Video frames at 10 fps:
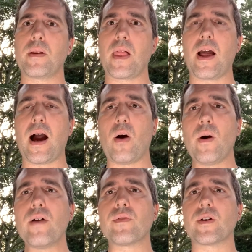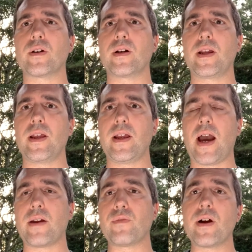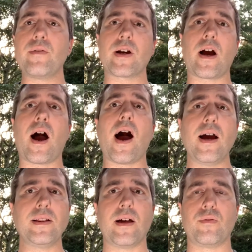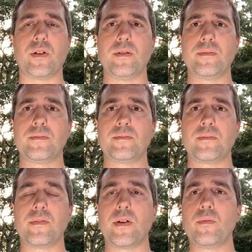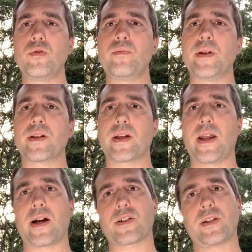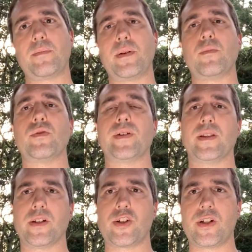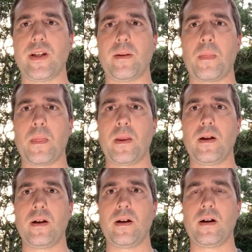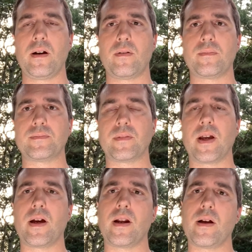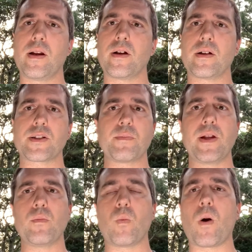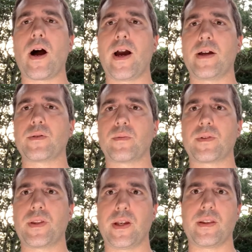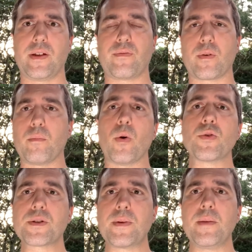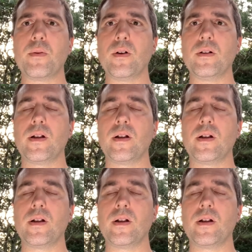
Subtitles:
However, at a very, very high level, the movement can actually be moving the Qi. And I'll explain why I don't think that for most people,